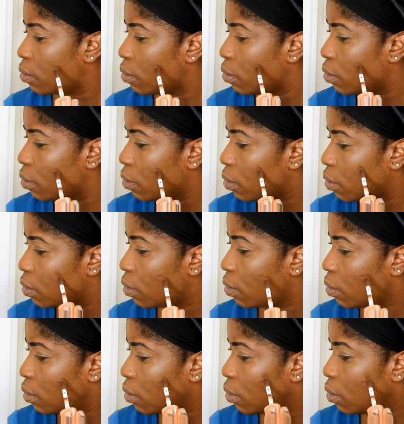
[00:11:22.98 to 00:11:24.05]

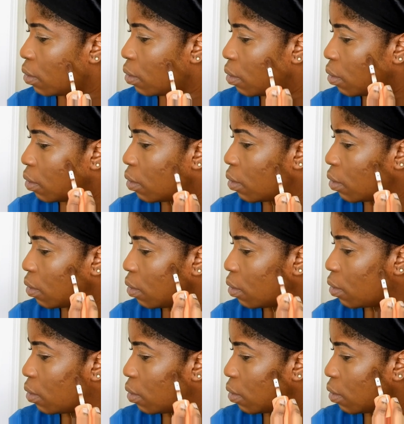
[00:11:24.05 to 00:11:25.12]

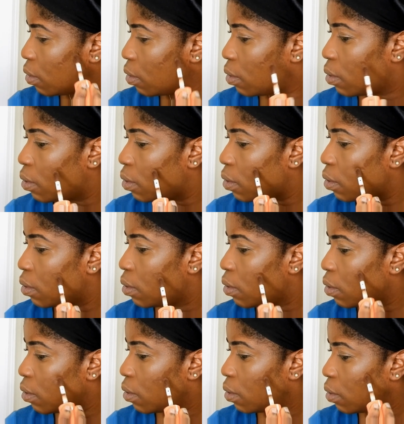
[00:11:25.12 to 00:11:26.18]

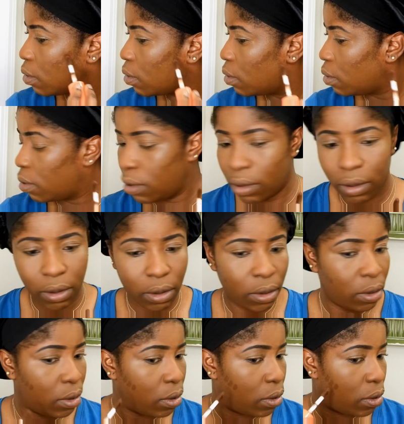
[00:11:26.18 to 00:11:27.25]

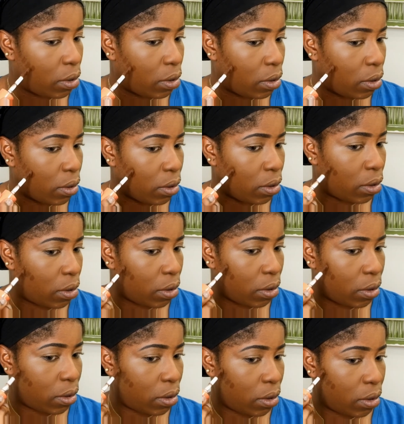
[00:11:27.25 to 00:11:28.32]

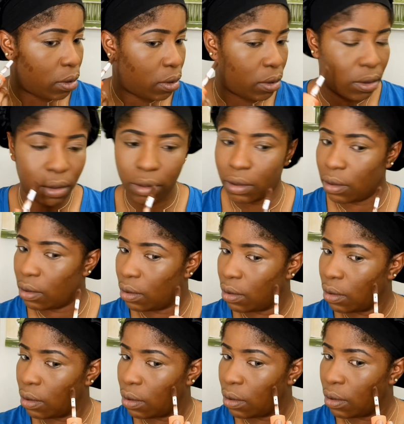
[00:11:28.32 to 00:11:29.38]

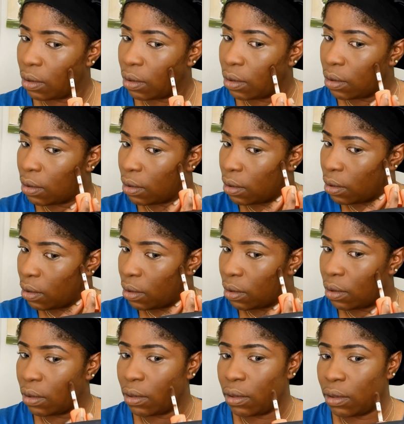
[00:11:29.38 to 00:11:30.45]

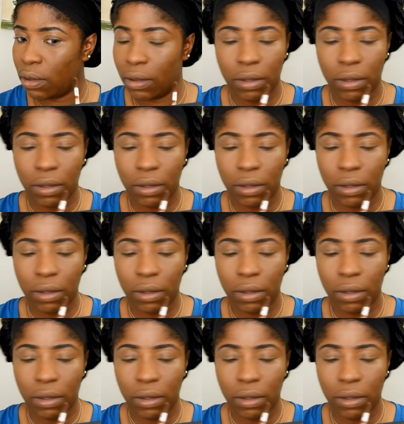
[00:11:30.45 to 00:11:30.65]
(silence)